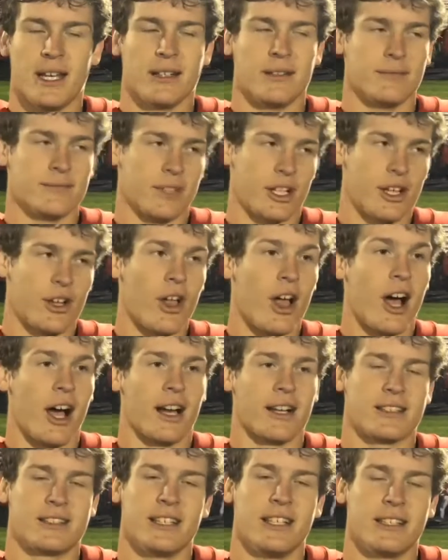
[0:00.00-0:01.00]
and the
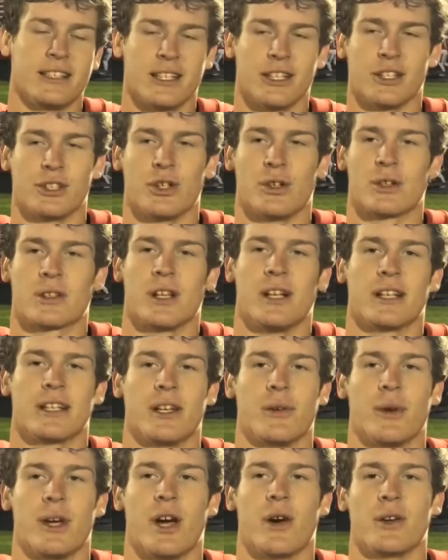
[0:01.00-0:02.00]
Clucks, Ethan and Joel
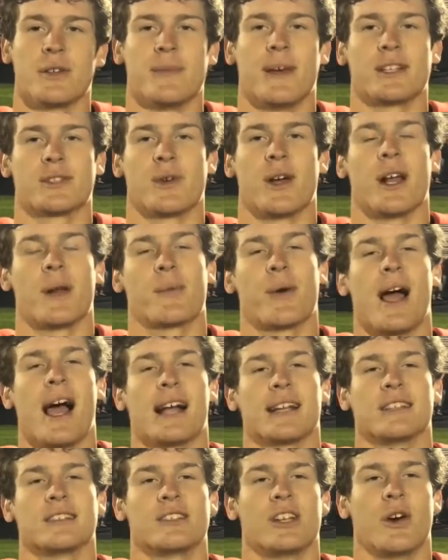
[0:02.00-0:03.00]
Clucky, we always mess around in
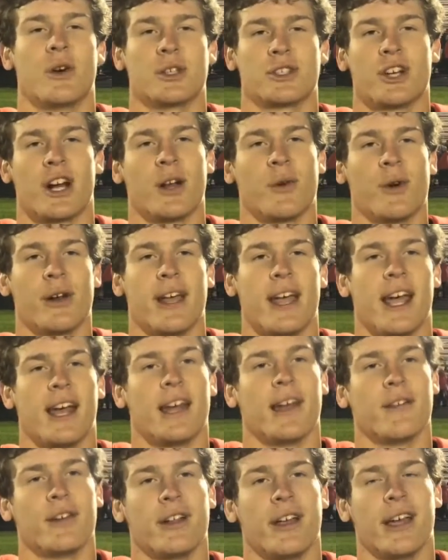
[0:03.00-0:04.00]
practice and always try to one-hand
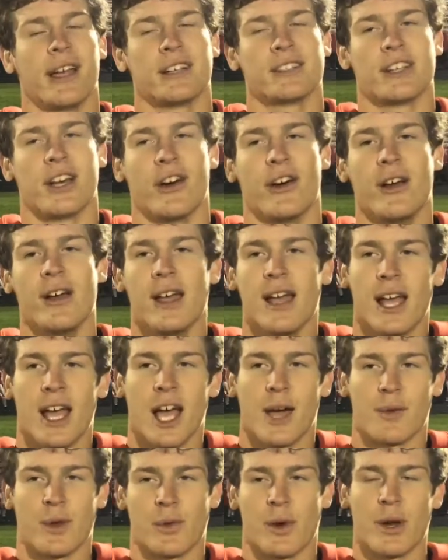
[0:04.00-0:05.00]
everything. So,
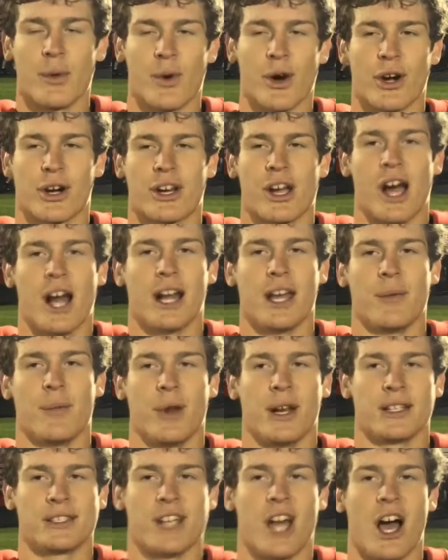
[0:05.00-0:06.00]
I mean, we work on it,
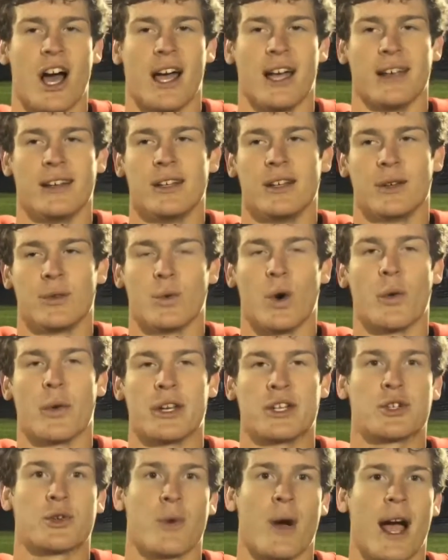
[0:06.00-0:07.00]
but it's not what we
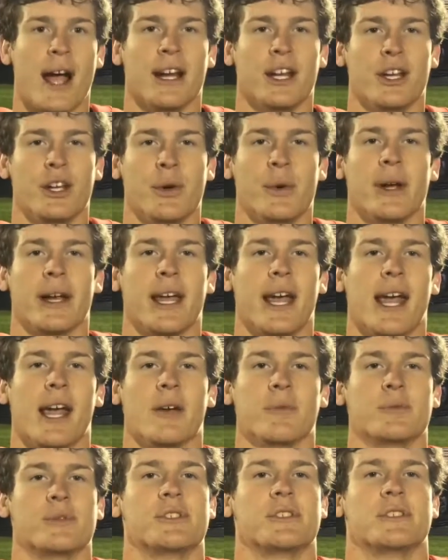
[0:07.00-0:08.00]
try to do in
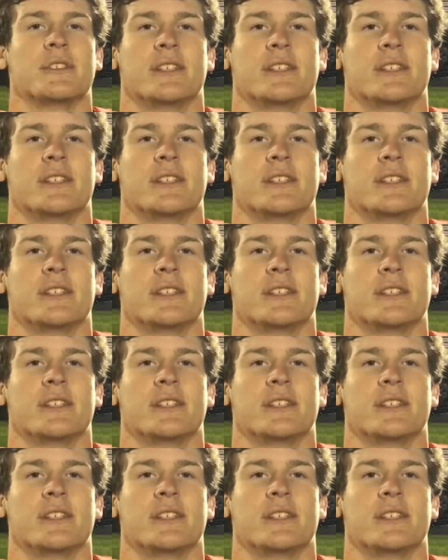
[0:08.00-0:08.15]
games.